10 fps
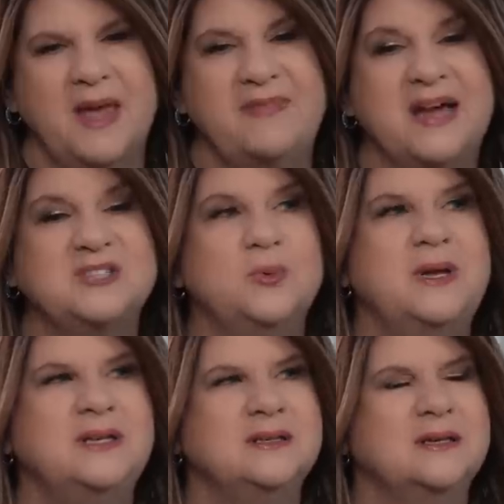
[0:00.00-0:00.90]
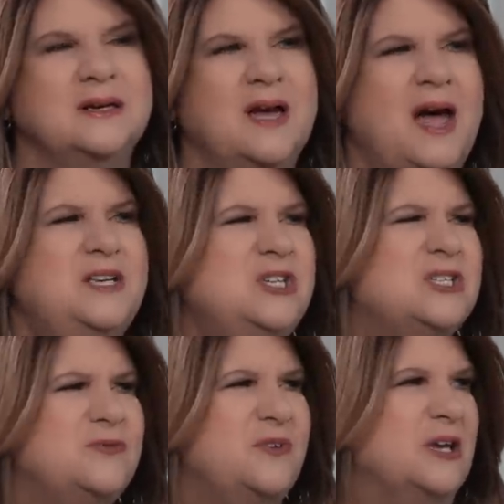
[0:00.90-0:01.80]
that's when God
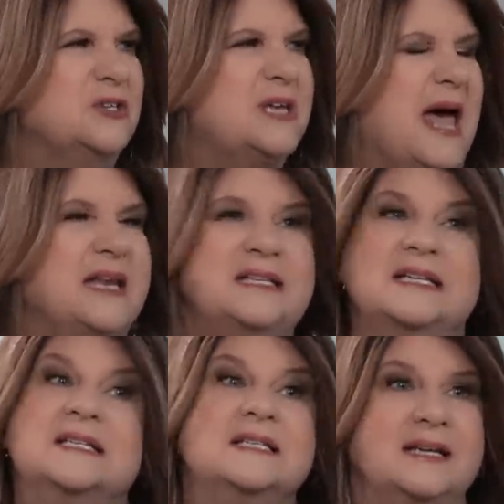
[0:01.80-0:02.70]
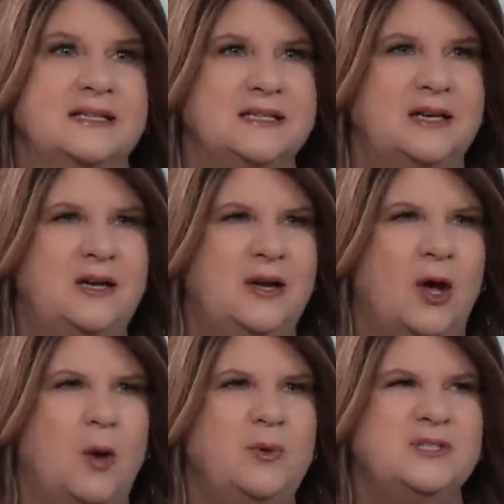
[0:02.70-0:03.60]
just feels kind of distant,
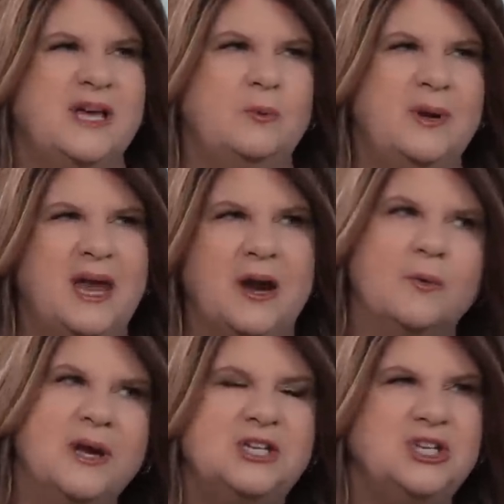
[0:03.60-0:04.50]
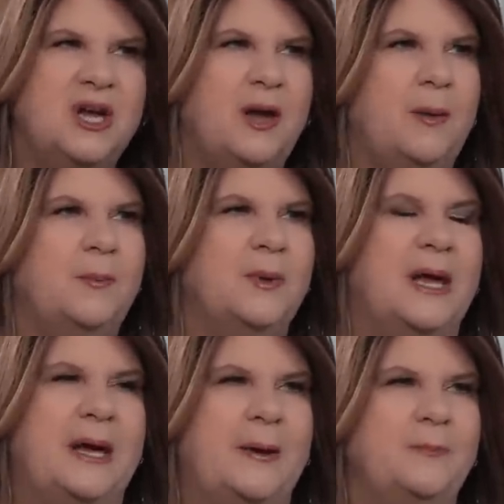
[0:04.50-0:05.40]
mm-hmm. almost like we can't reach
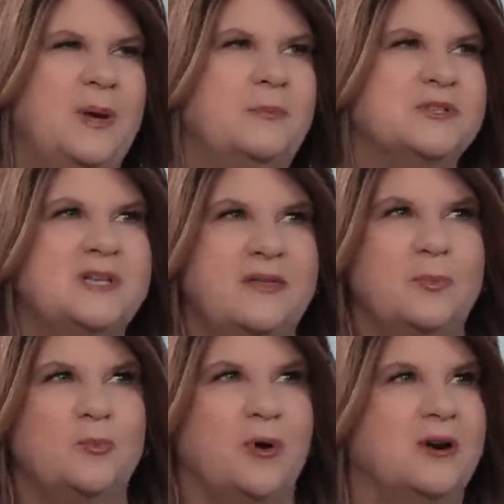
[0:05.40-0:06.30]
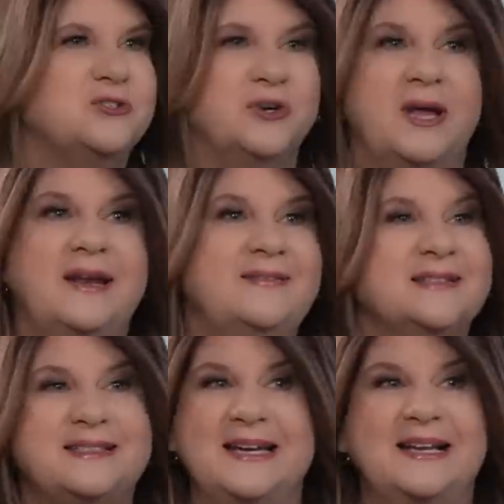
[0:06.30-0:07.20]
Him. People say the prayers are hitting
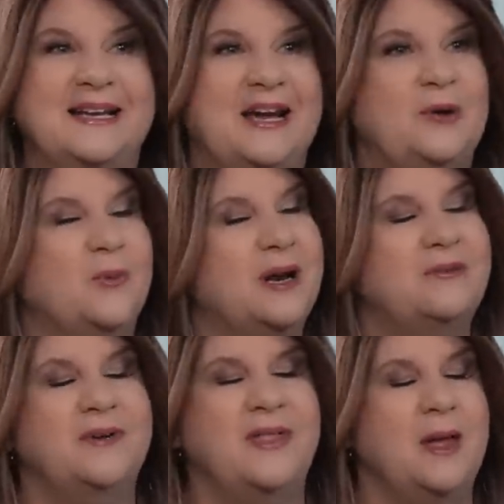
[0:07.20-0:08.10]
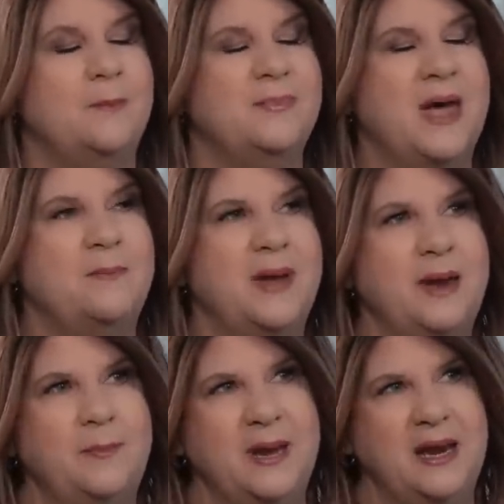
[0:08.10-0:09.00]
the ceiling, whatever that
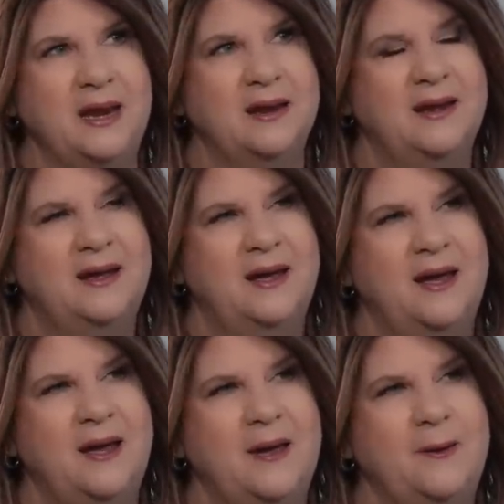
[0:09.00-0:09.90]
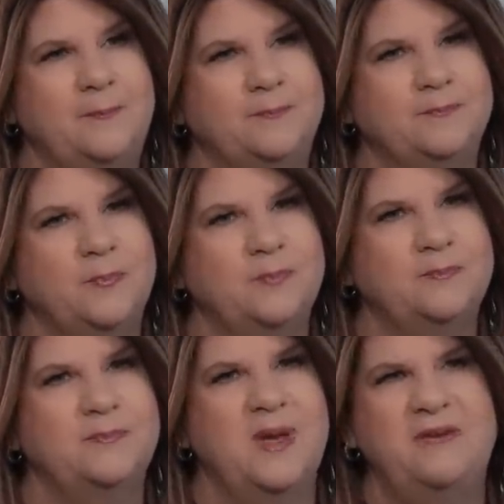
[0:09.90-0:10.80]
may be. Have
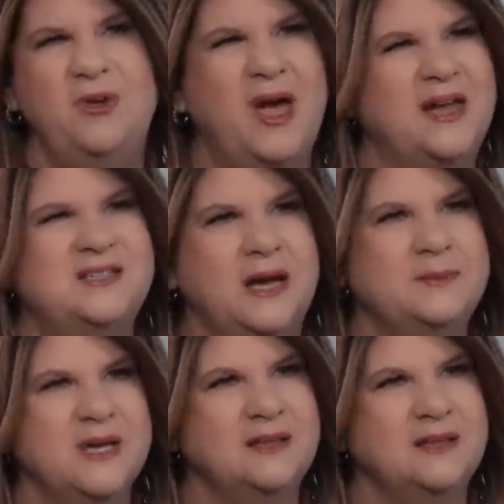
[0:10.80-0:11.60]
you had times